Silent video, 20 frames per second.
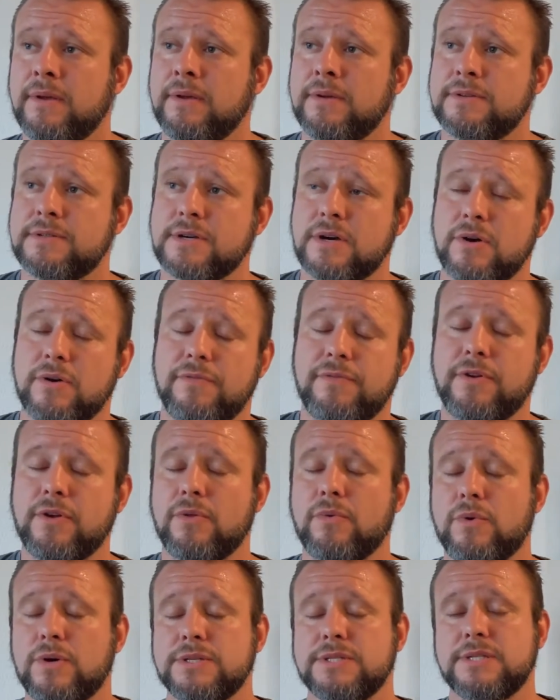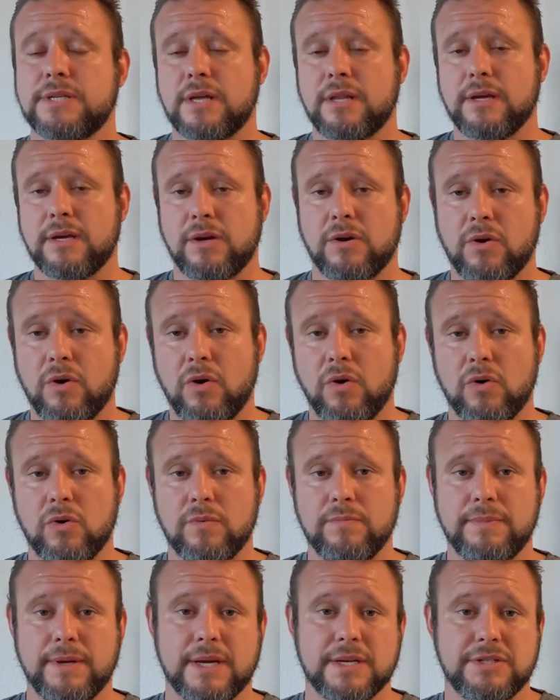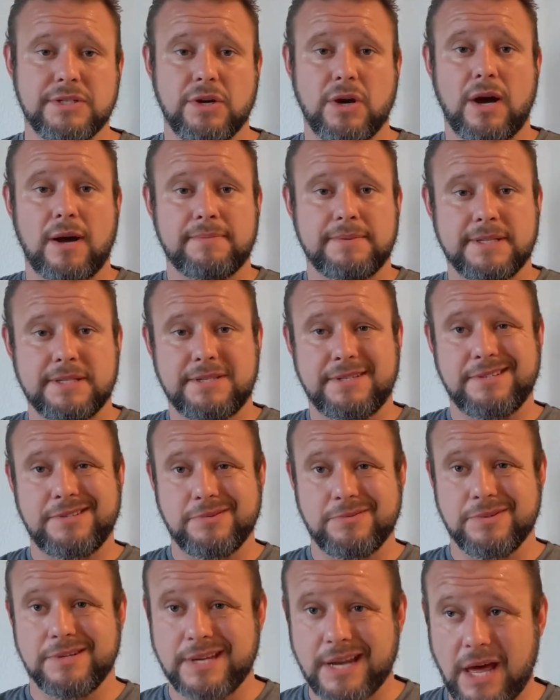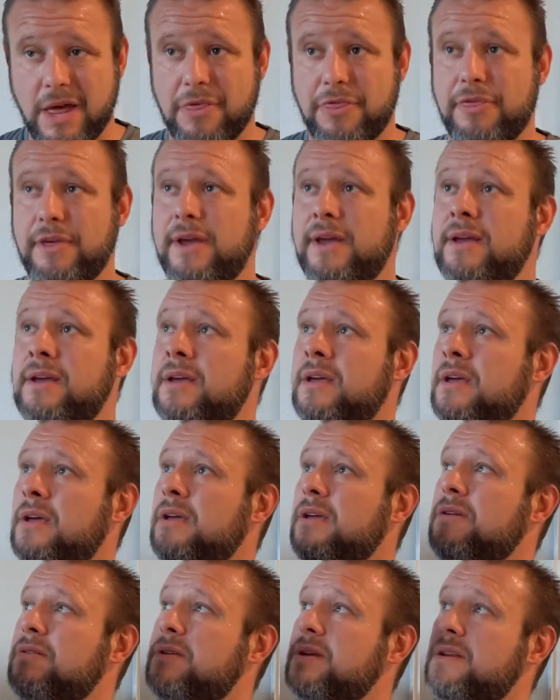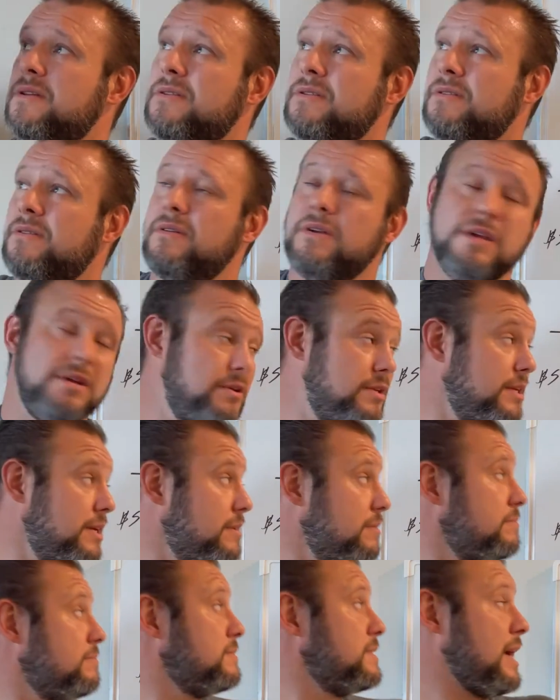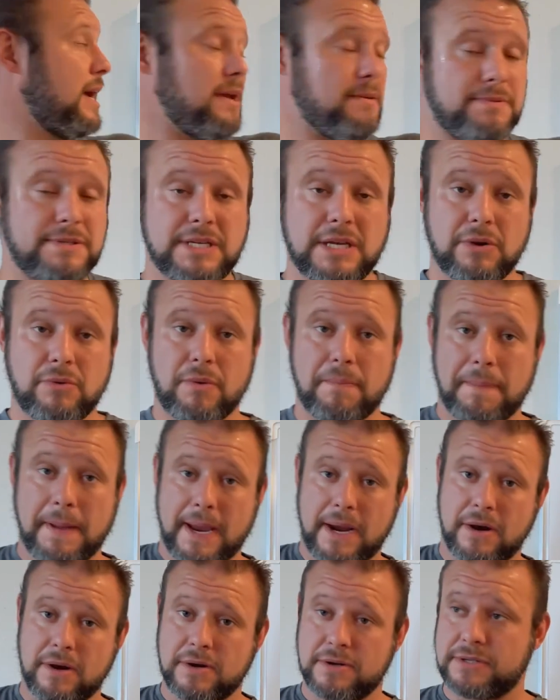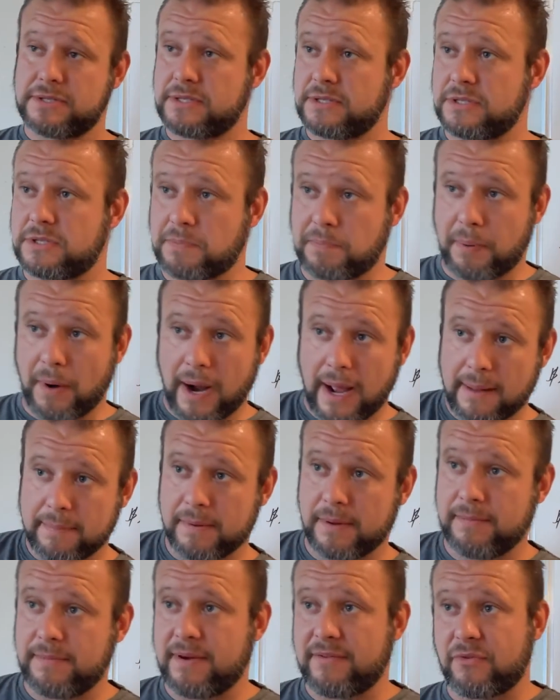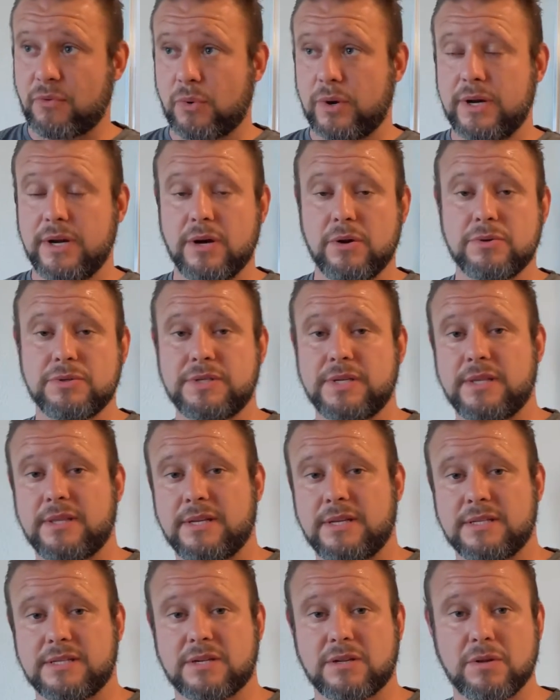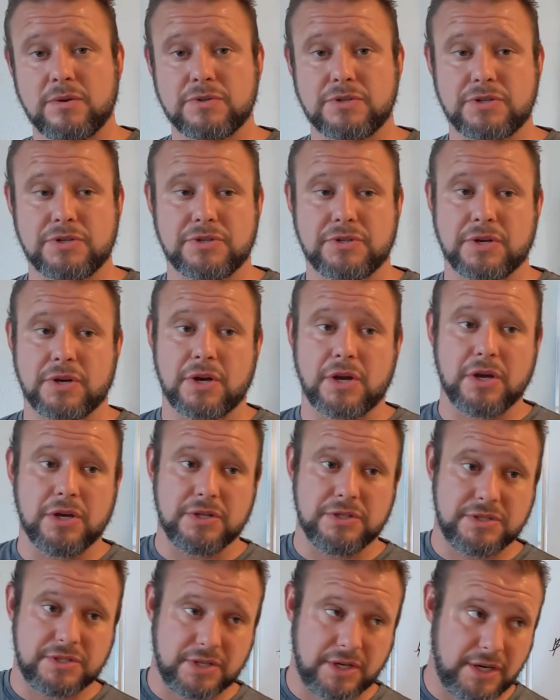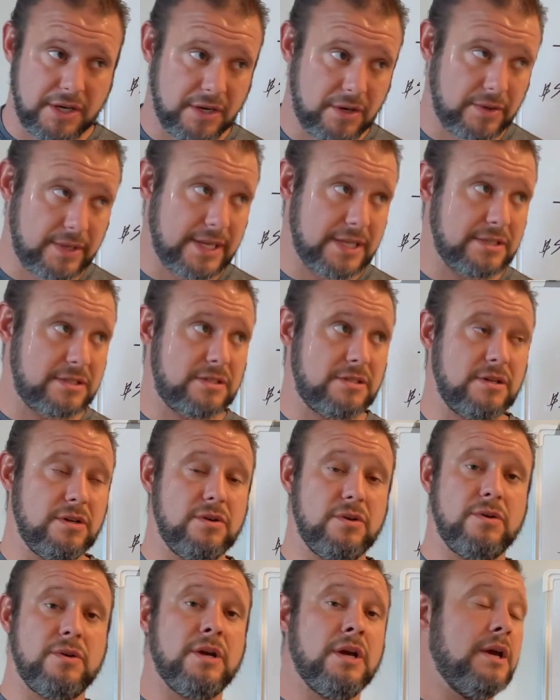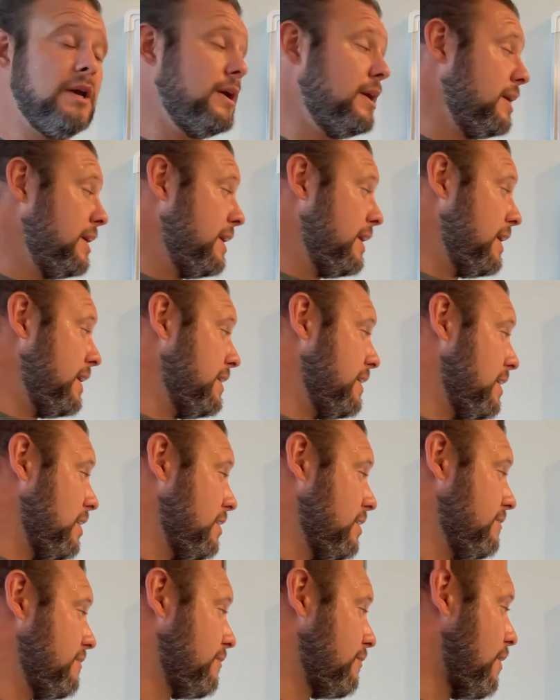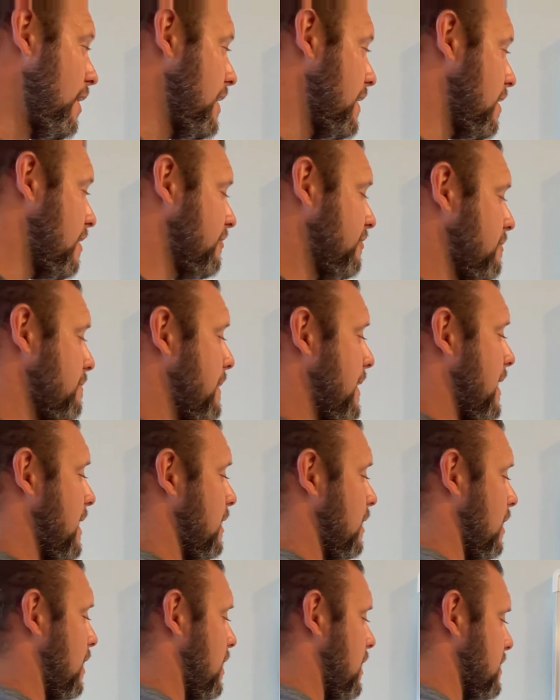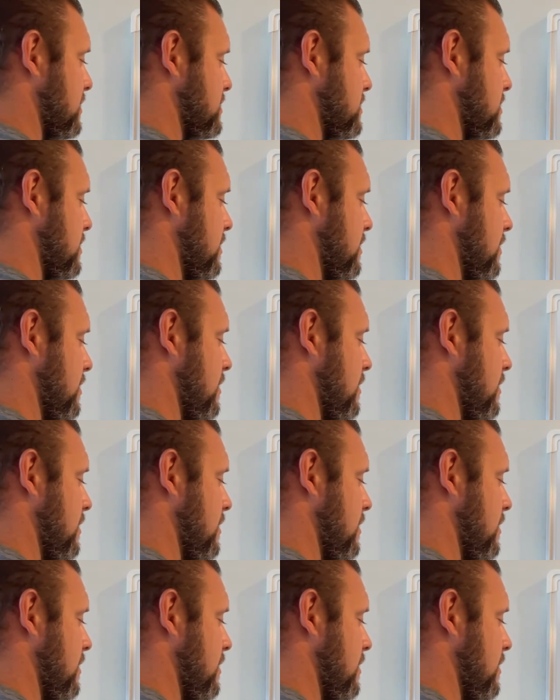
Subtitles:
So if you're the one selling your home because you opted to do nothing, you did type C repairs, there's a problem, everyone knows it, the disclosures are good so you don't get sued, and now you've right off the bat lost